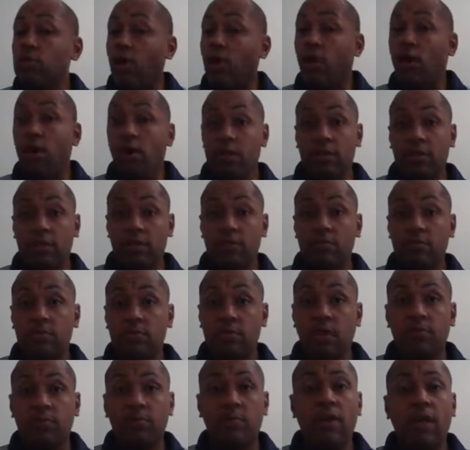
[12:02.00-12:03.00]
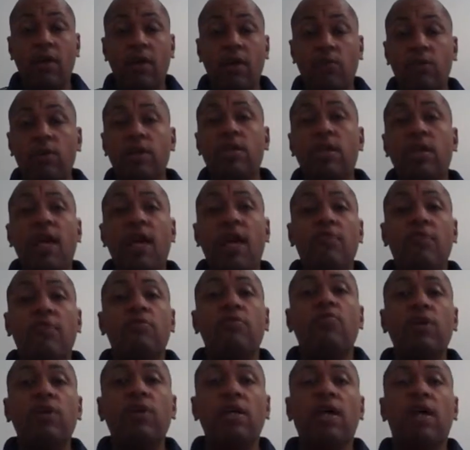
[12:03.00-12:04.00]
awesome, something that we didn't have
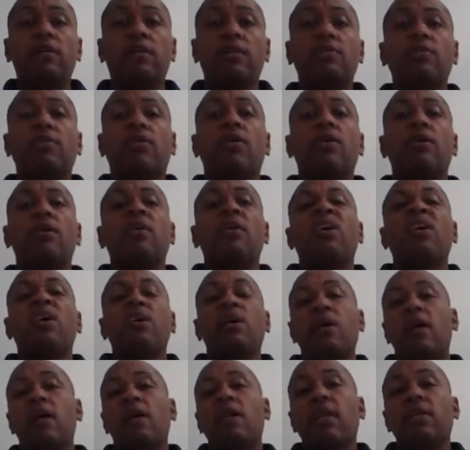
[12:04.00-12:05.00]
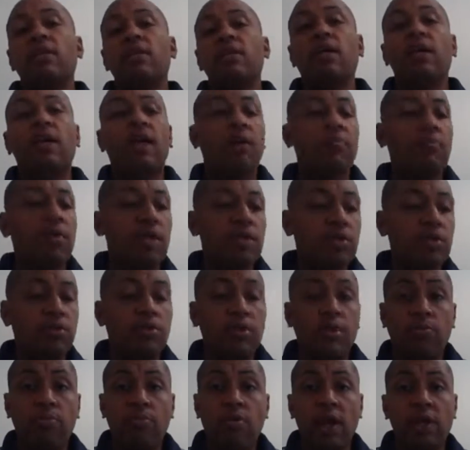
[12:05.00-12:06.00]
when we got started. And I'm not sure
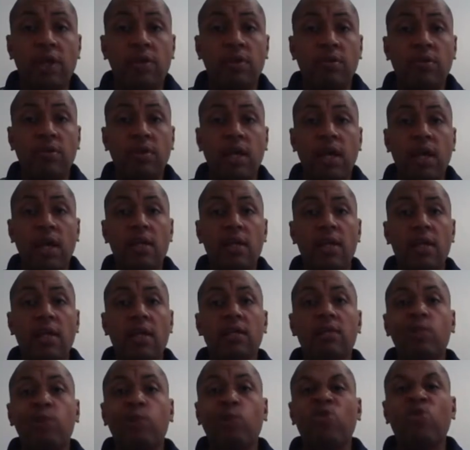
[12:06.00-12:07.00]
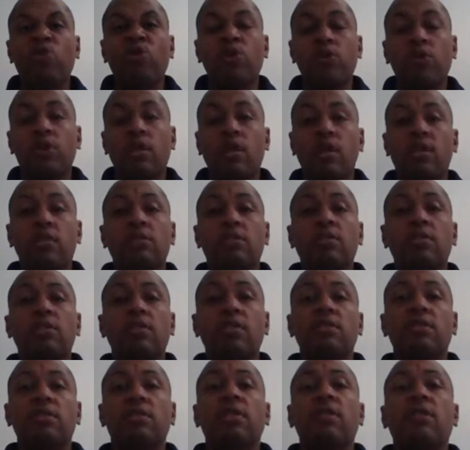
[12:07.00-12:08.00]
the price on that yet. So we'll get your
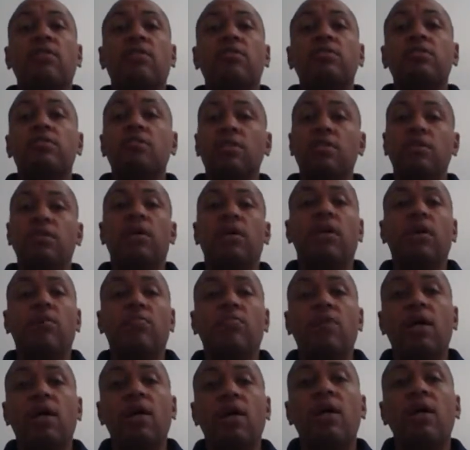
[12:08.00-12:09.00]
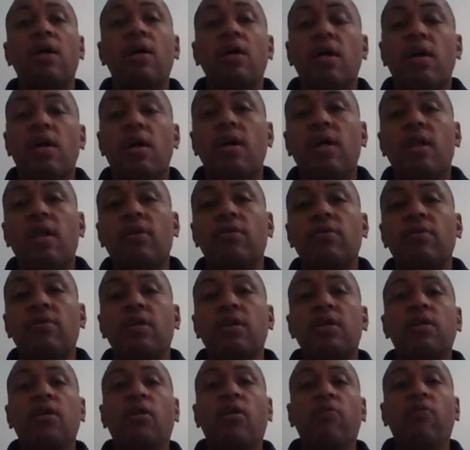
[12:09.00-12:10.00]
details to your upline, and then
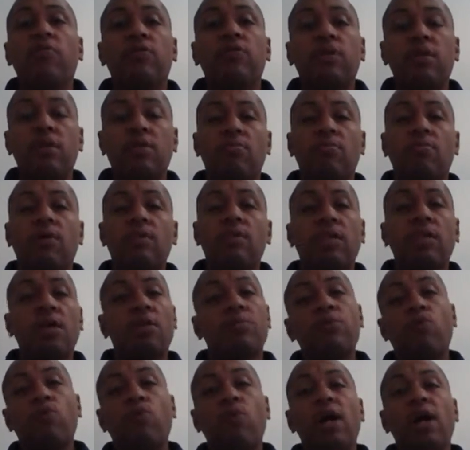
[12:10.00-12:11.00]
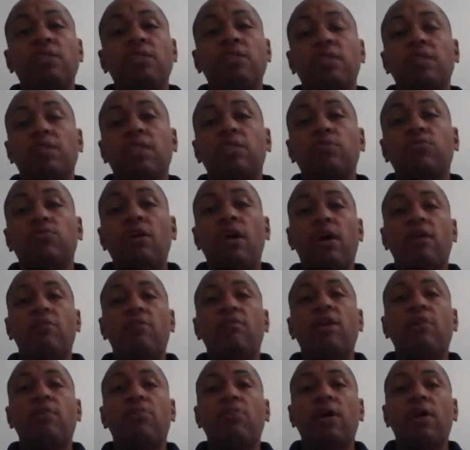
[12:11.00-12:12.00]
hopefully by the time you're watching this, we'll have
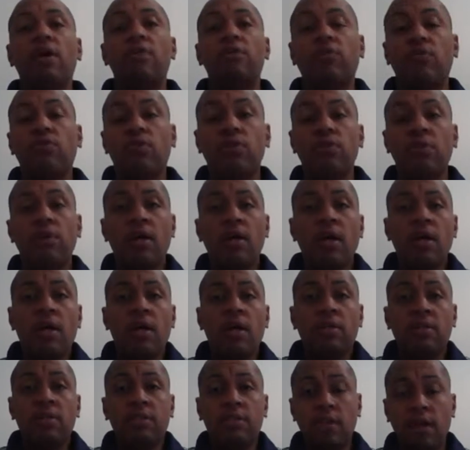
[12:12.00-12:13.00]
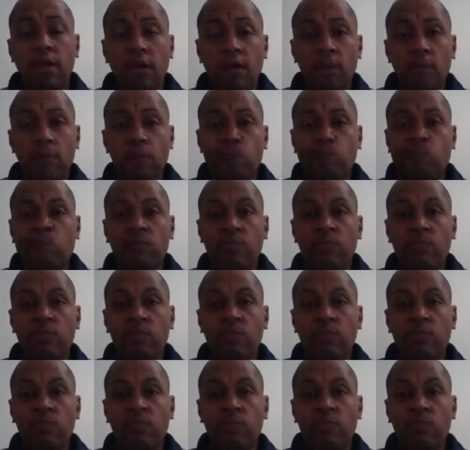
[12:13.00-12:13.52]
that price for you. So